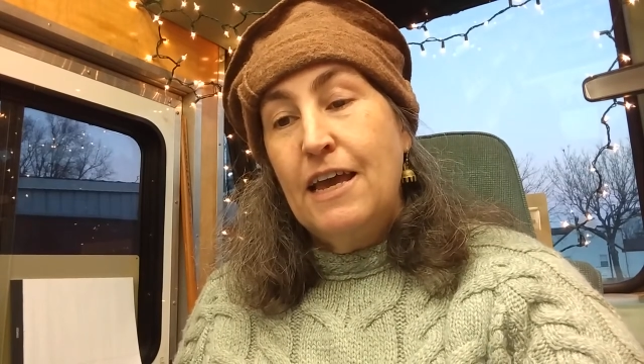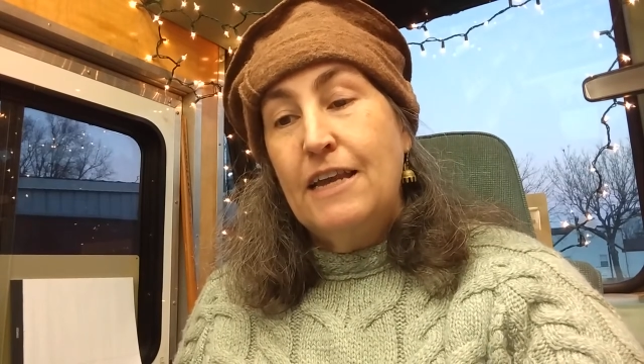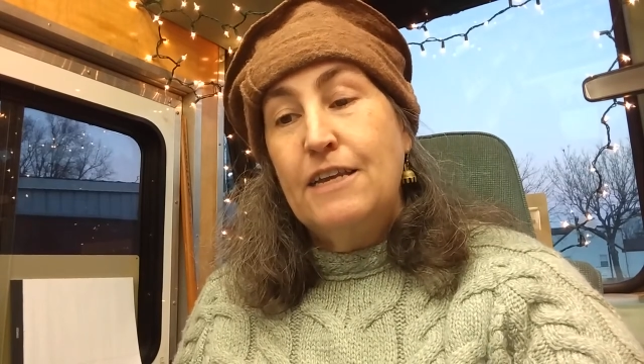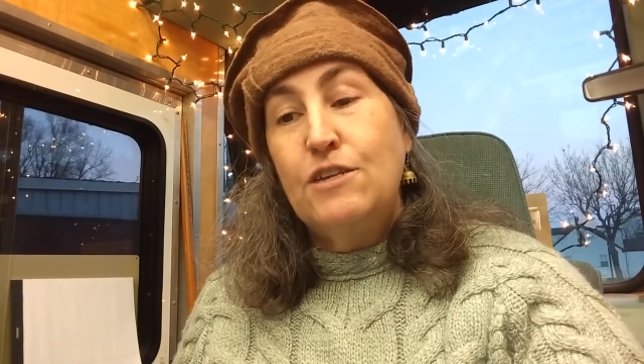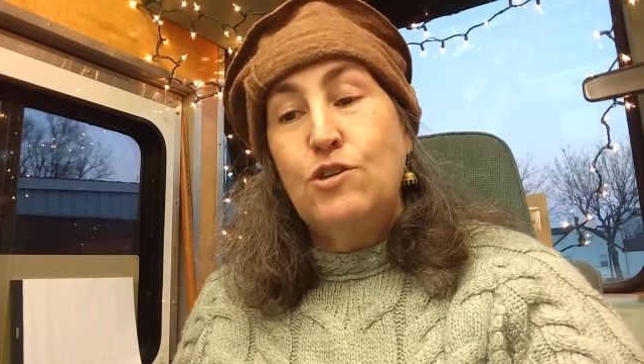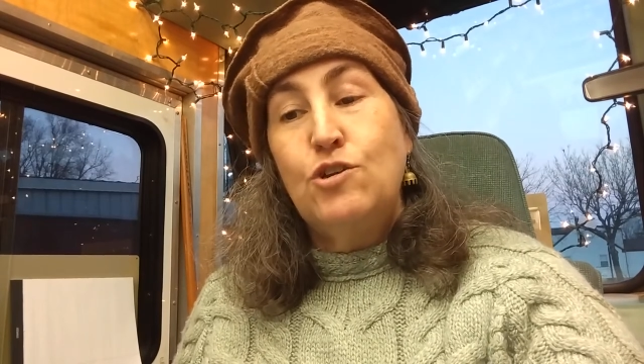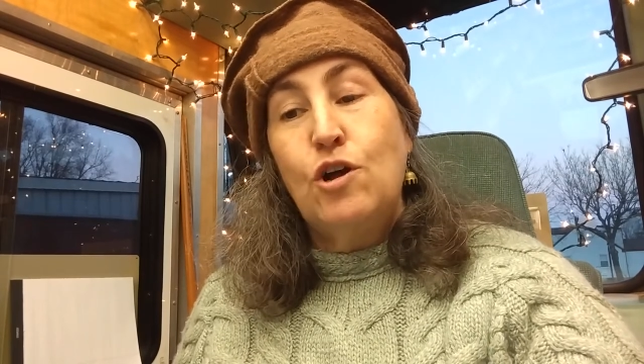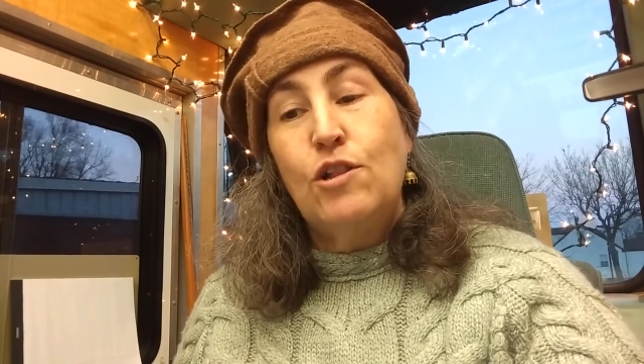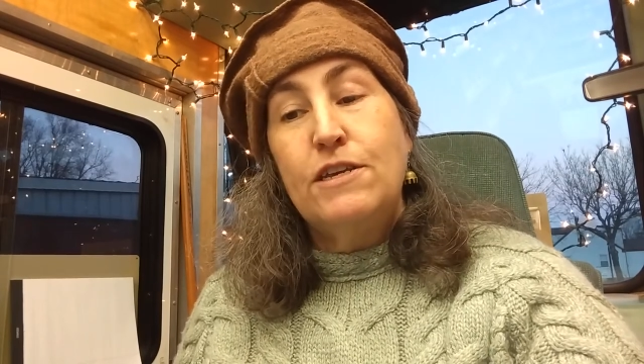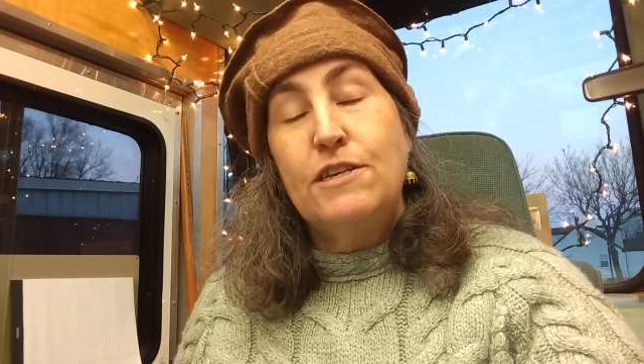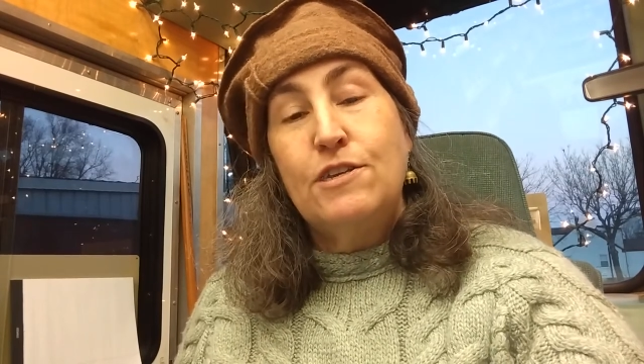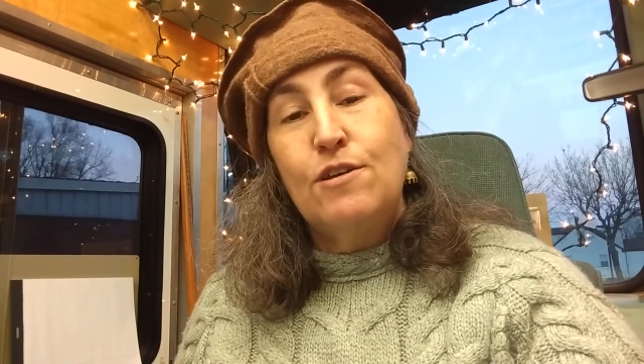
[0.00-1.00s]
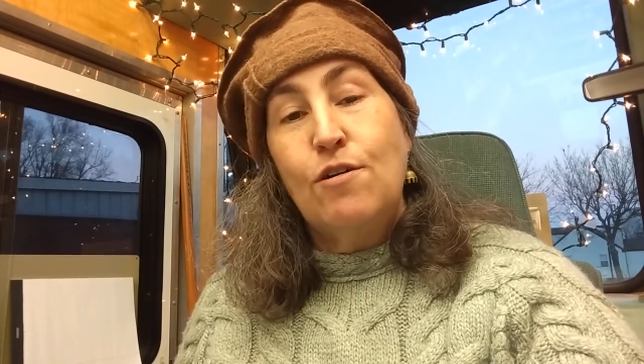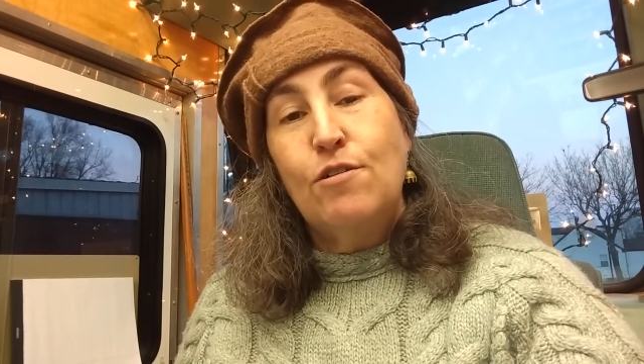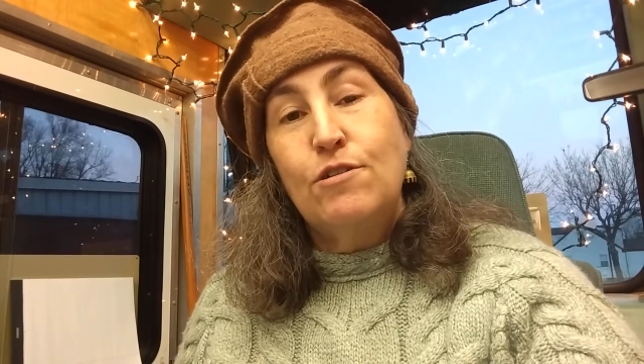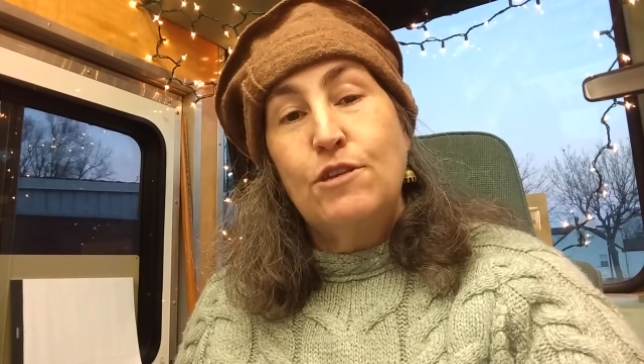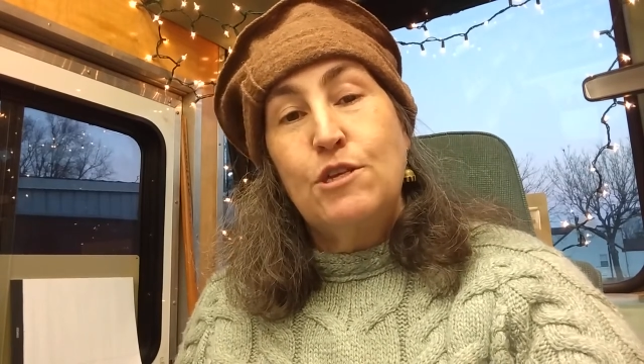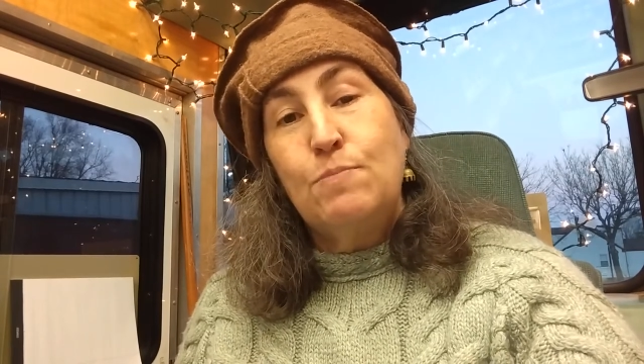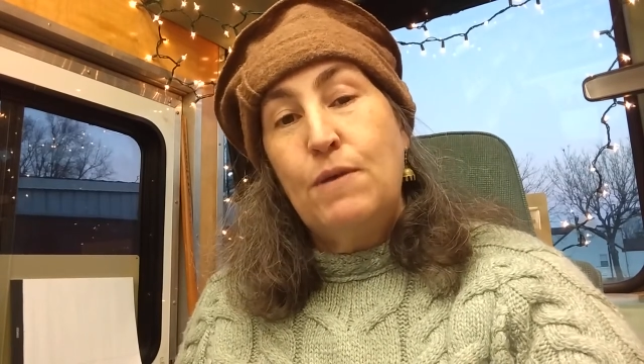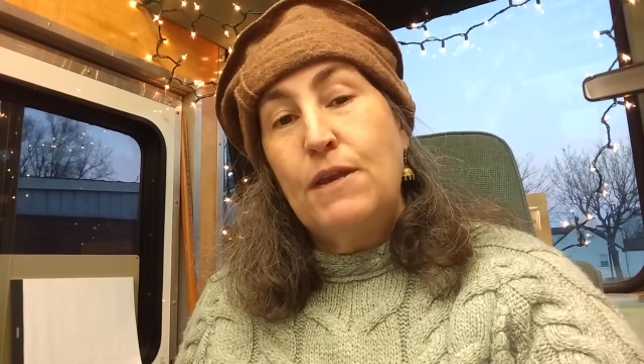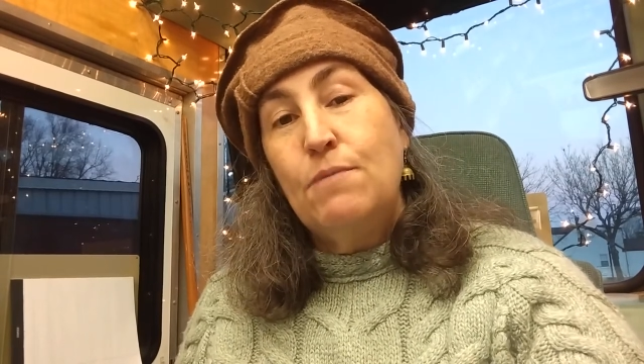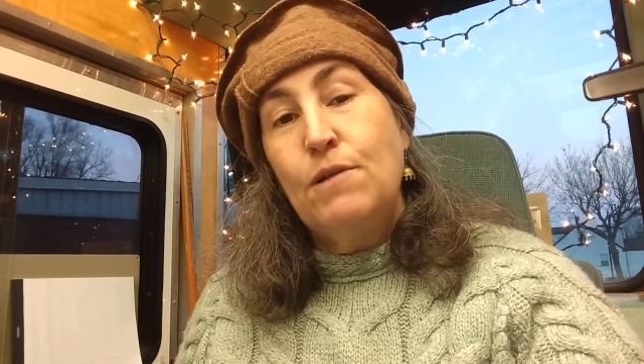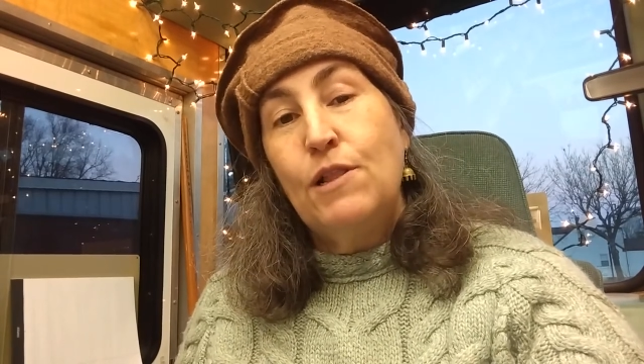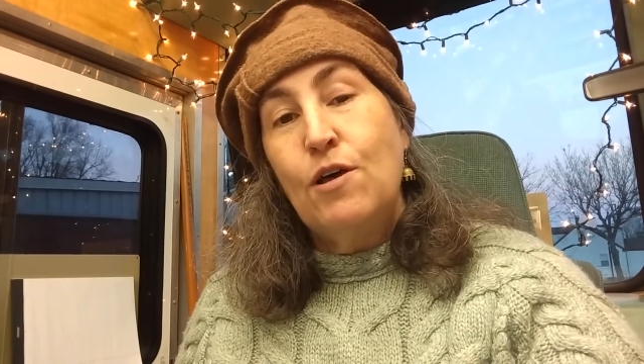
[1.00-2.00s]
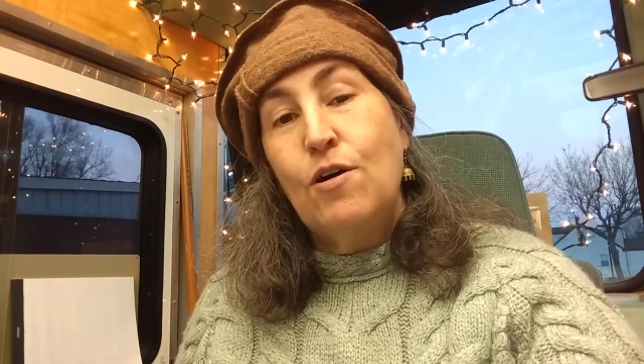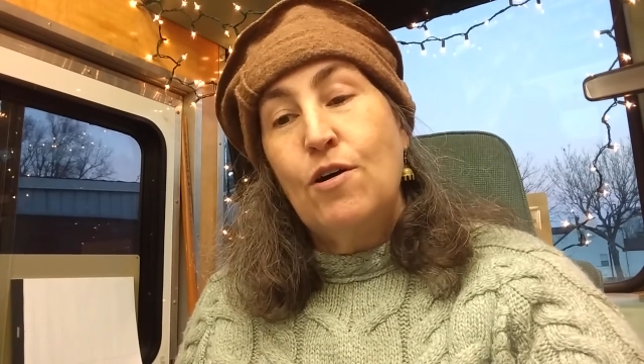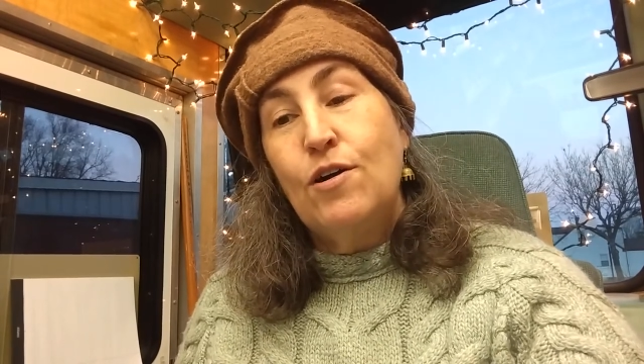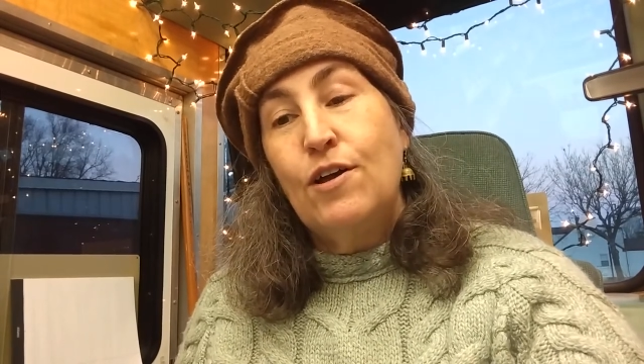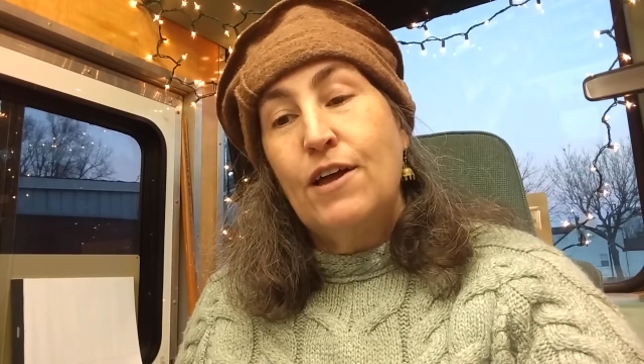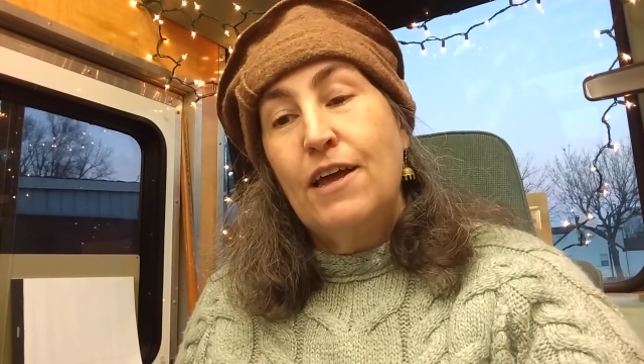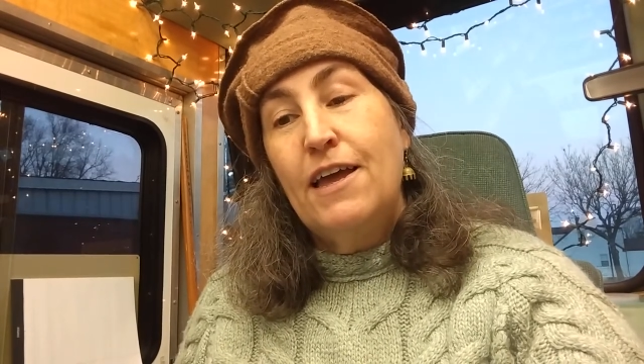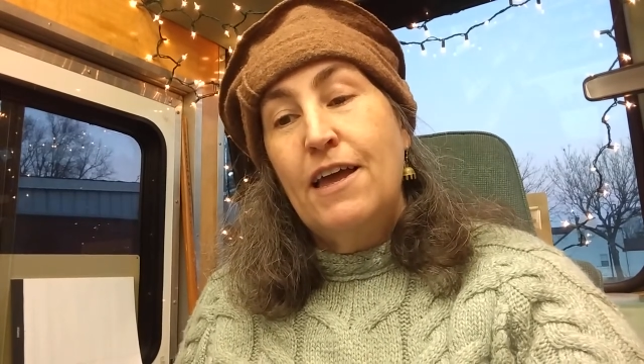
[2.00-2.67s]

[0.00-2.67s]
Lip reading: and his jolly songs speed him along